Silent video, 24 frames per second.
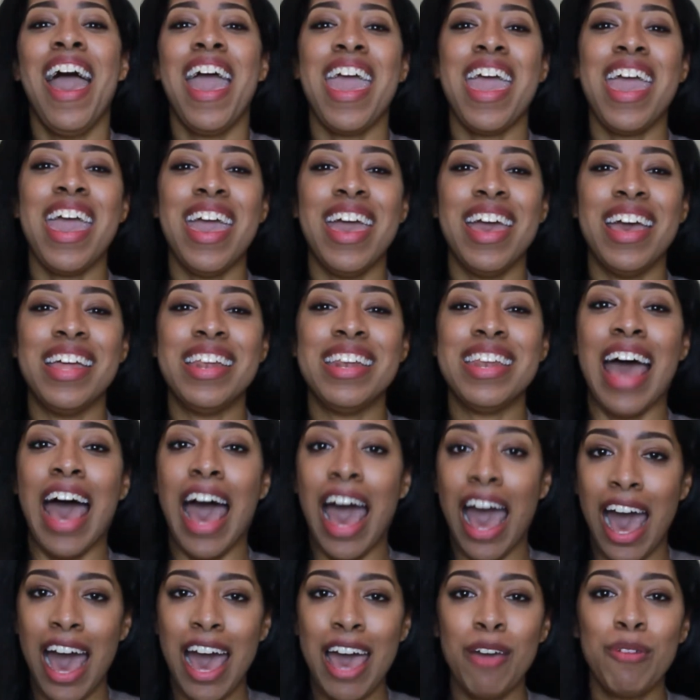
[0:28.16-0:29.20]
and
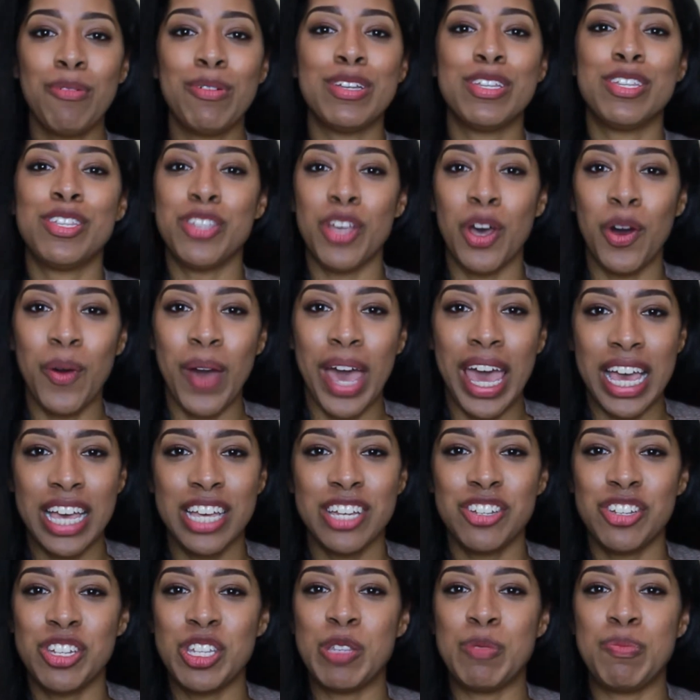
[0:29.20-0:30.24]
I was so
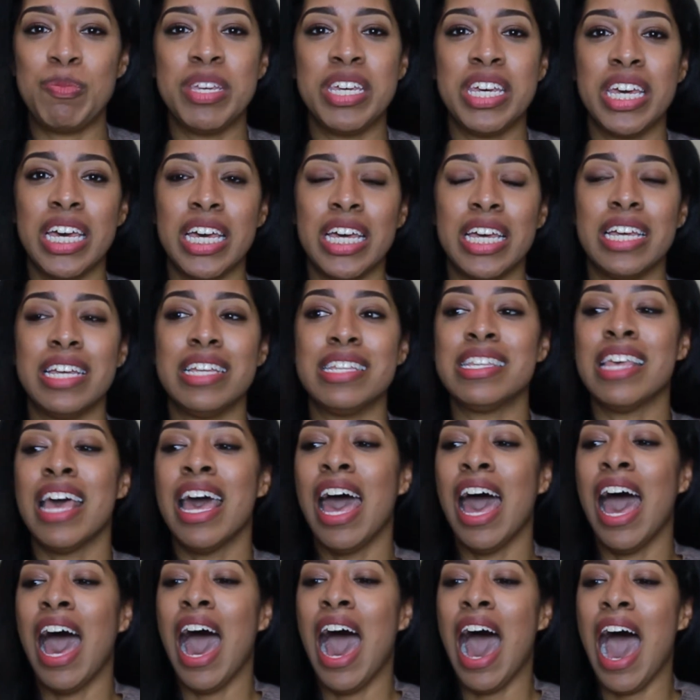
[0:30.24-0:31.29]
anxious
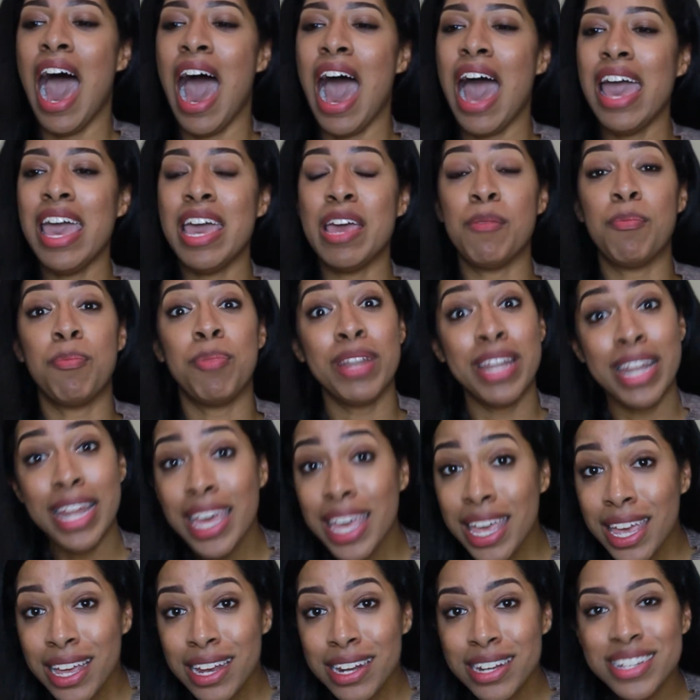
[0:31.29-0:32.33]
because I had
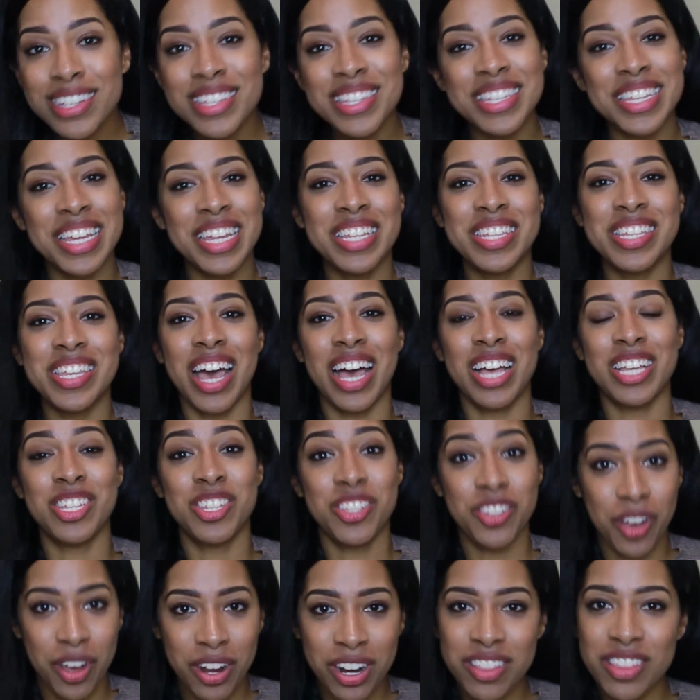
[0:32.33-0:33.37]
planned since I
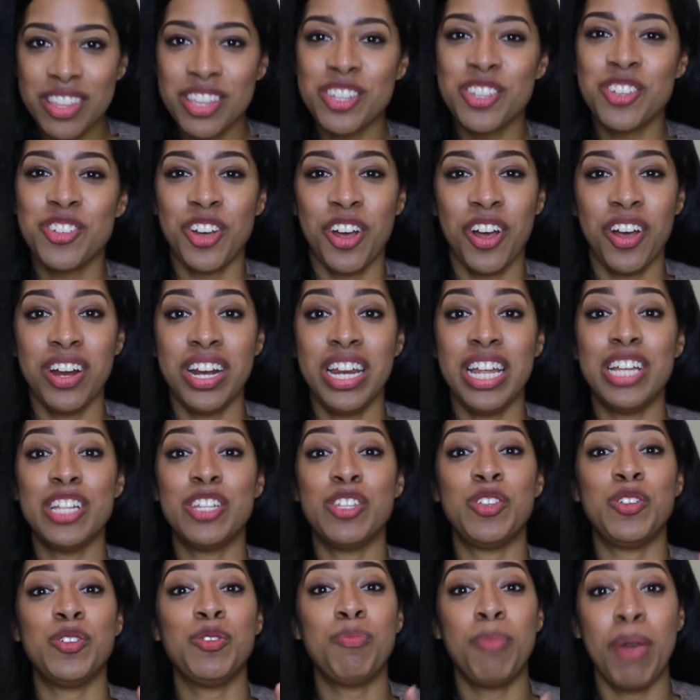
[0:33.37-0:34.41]
started this
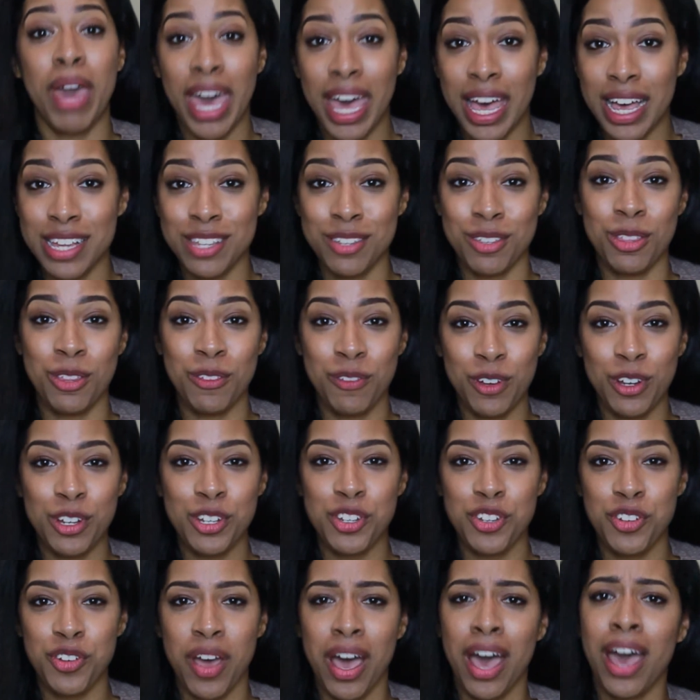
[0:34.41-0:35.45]
journey to pass on the
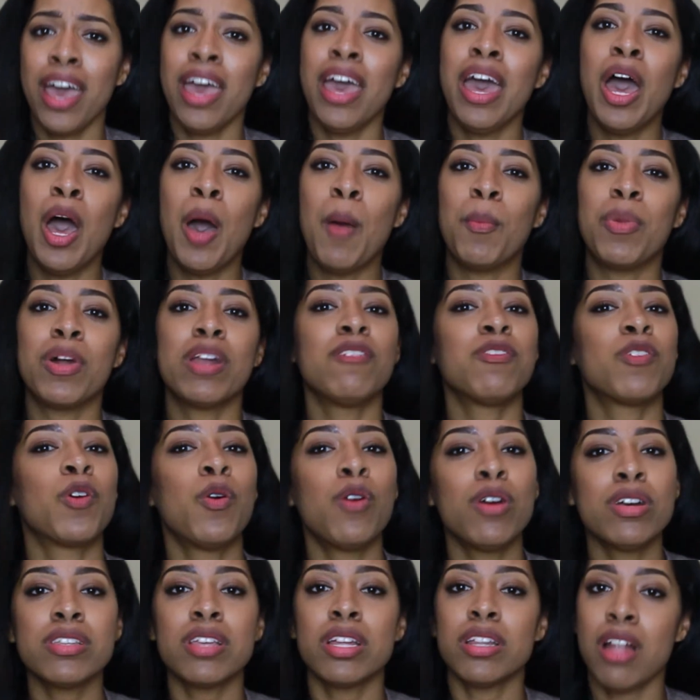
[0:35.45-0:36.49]
first try, but of
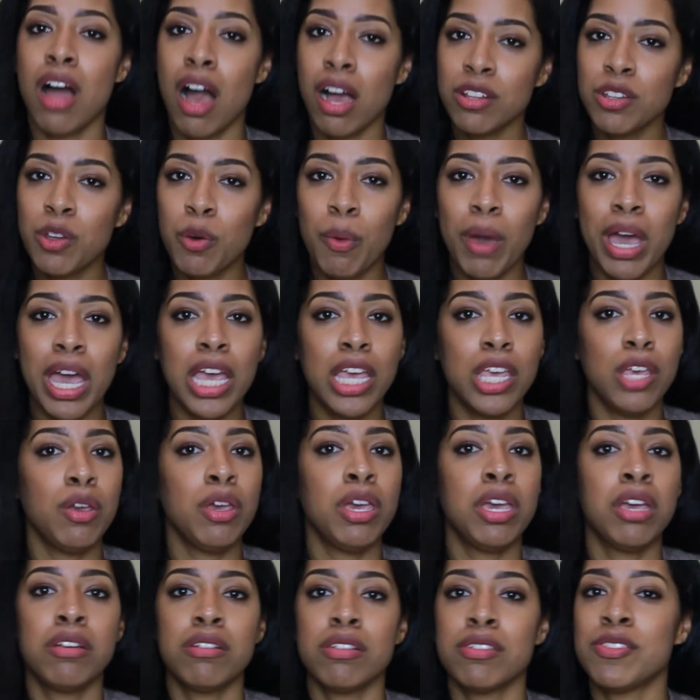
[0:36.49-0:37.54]
course along the way
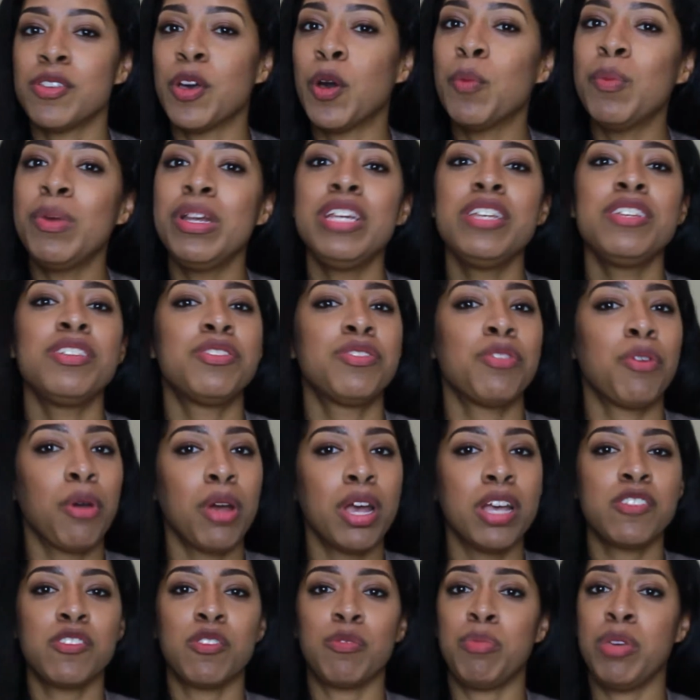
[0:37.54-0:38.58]
you hear so many
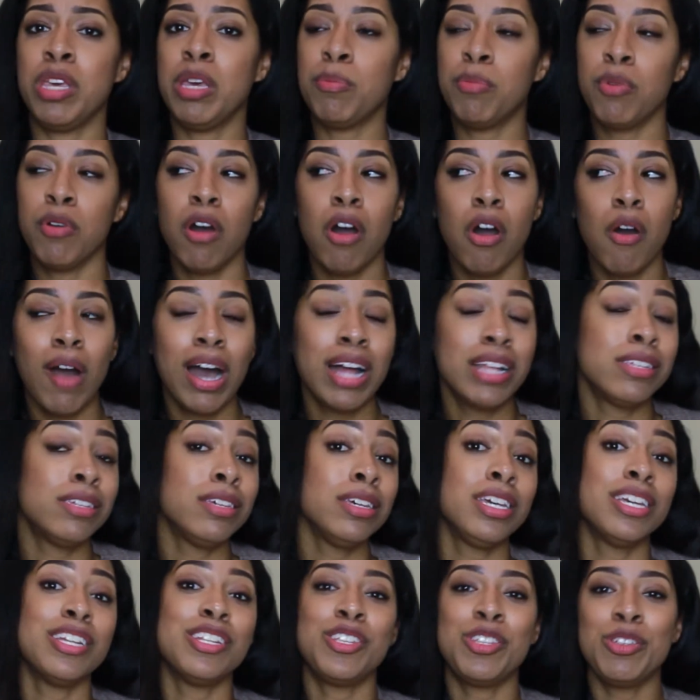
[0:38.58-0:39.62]
stories from people, oh I
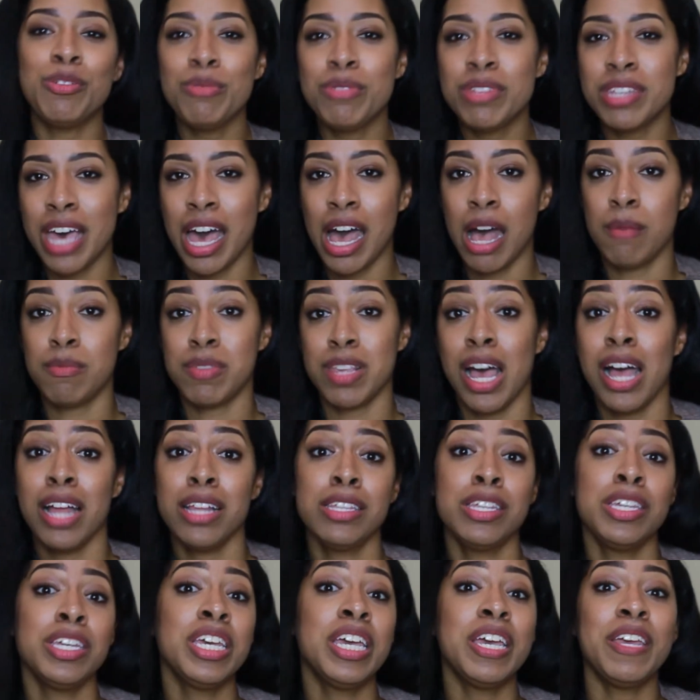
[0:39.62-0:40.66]
took it two times,
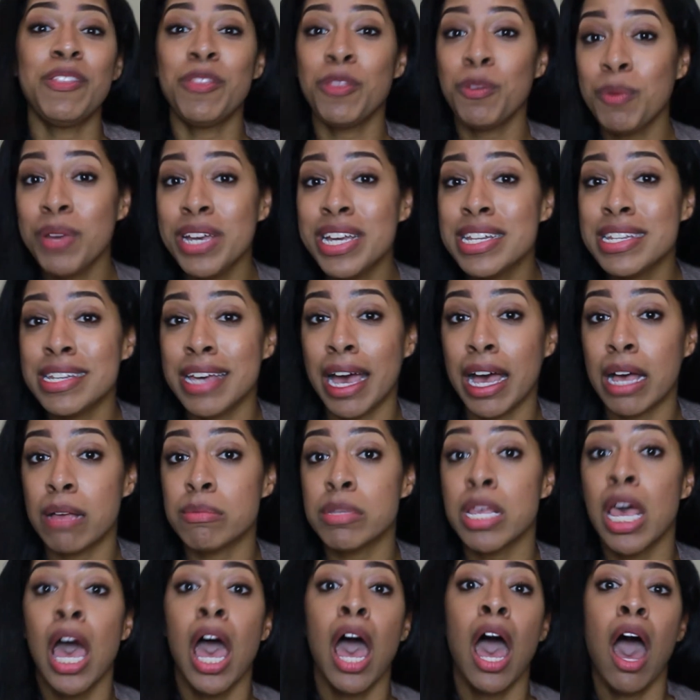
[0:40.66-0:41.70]
I took it three
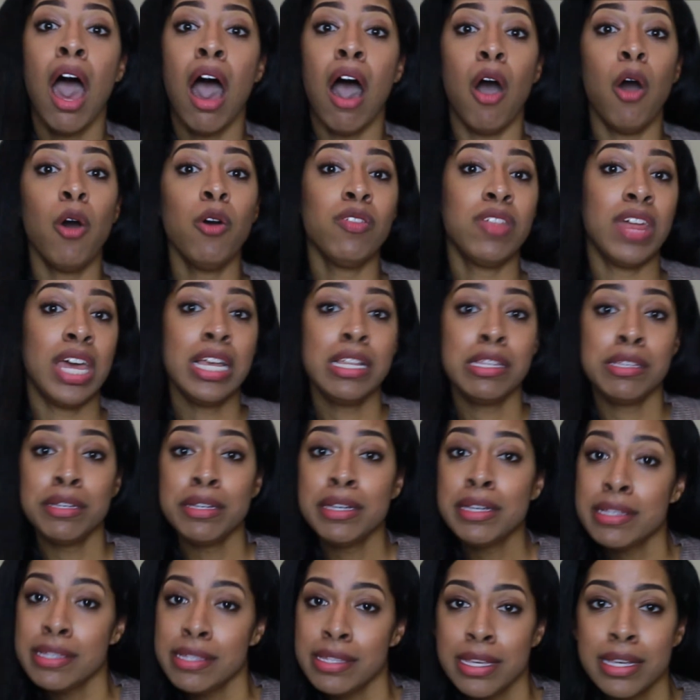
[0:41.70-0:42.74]
times, oh they
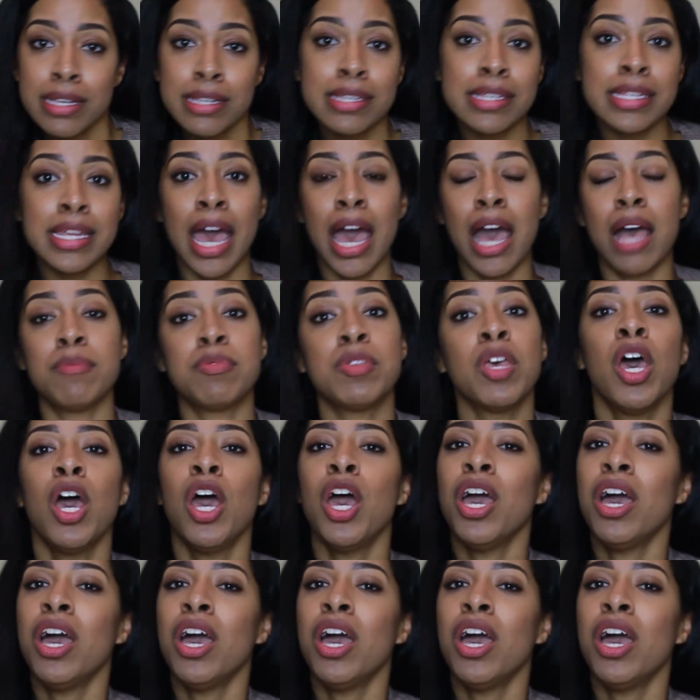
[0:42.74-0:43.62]
took it six times.